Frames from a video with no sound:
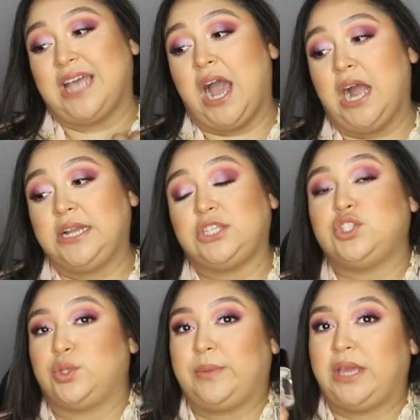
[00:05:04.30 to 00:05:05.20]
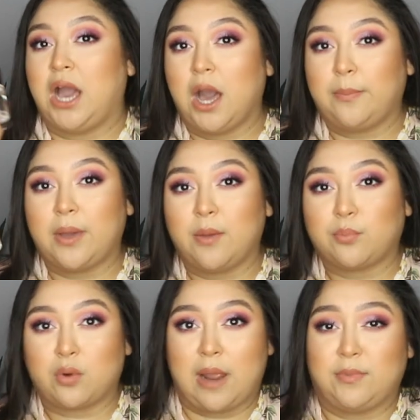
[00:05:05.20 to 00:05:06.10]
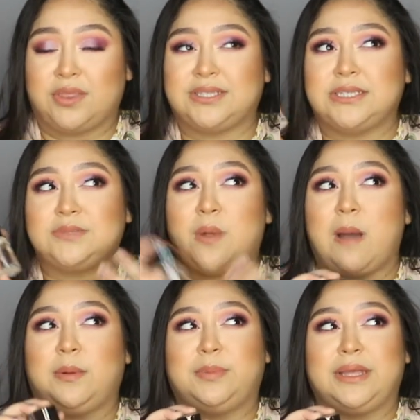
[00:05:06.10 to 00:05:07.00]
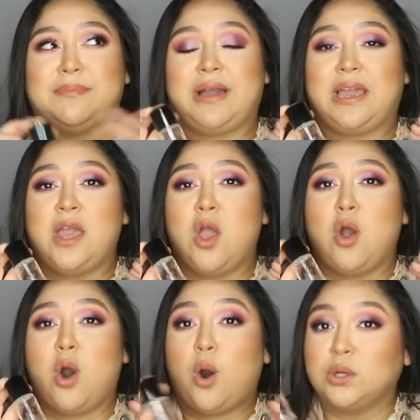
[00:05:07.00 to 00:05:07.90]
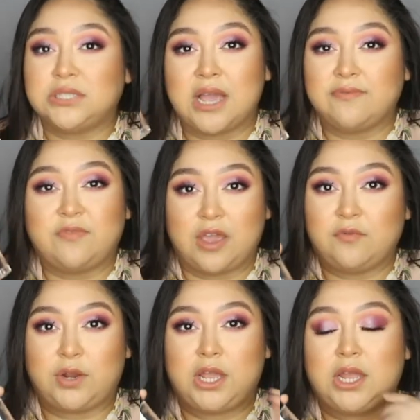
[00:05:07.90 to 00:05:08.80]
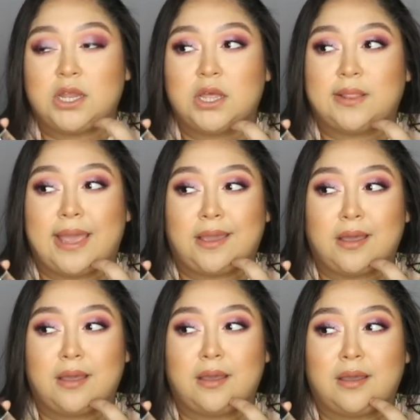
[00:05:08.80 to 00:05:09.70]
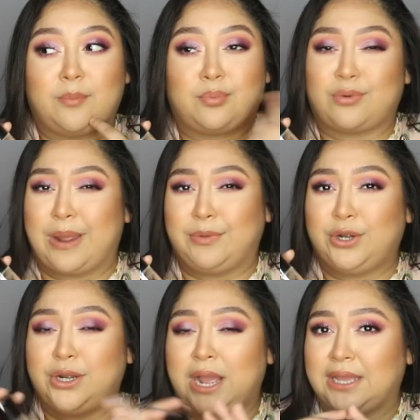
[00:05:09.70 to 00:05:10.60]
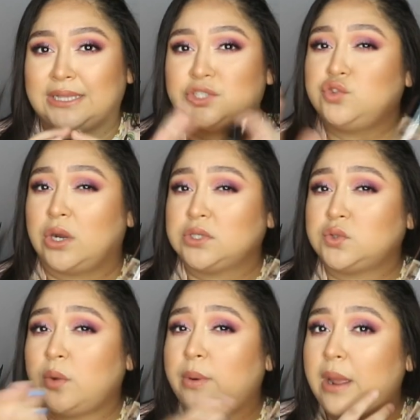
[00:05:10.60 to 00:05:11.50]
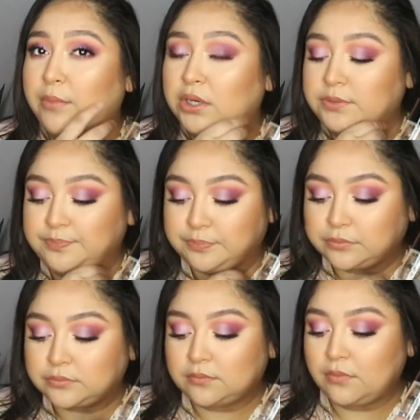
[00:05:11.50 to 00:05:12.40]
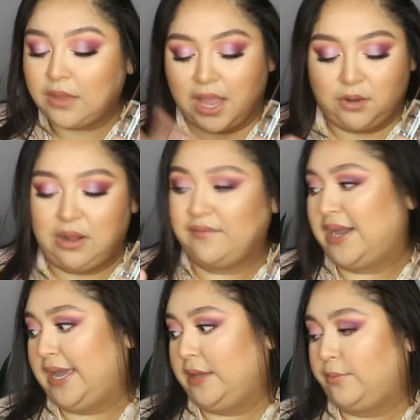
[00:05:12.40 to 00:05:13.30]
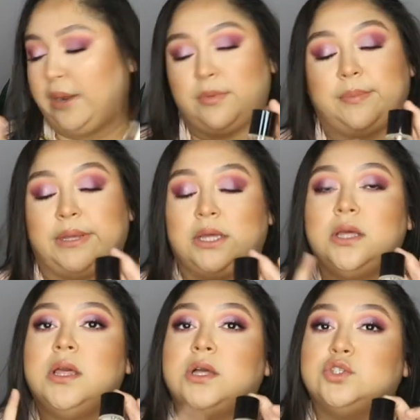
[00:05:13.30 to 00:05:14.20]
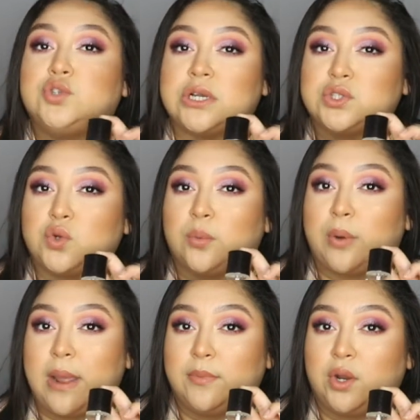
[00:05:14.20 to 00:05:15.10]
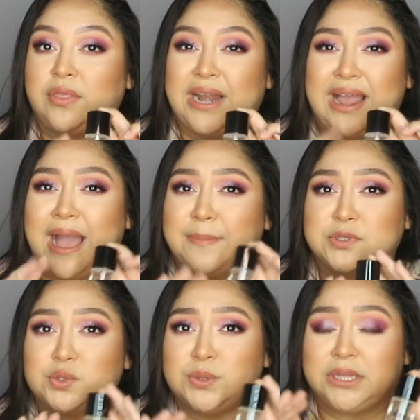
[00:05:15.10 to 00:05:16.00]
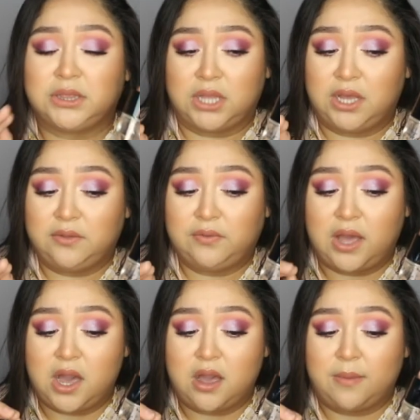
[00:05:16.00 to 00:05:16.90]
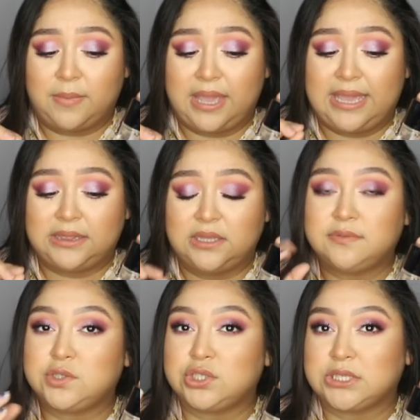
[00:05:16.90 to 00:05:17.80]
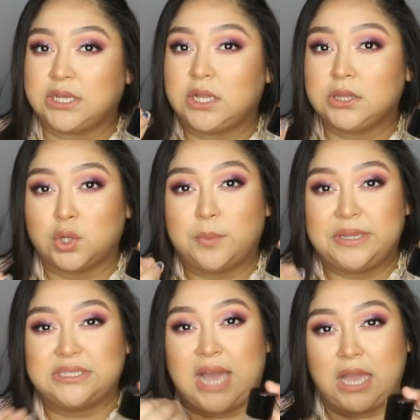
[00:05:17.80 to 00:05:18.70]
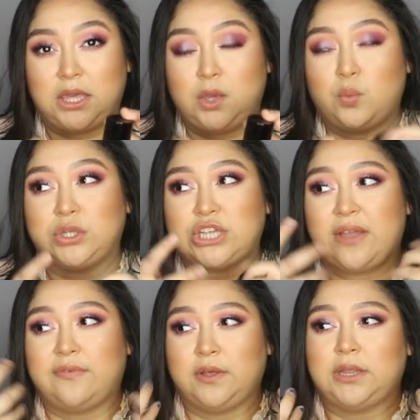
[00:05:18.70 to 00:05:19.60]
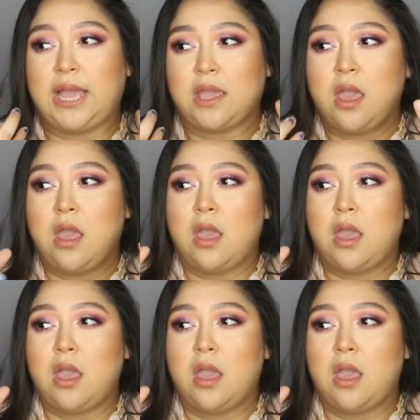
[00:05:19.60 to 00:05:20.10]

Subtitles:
Honey Do Me Up primer. This is probably my all-time favorite like primer, I guess drugstore primer. I don't have a high-end primer, but drugstore primer that I absolutely love. It leaves your skin a little bit tacky, which I feel like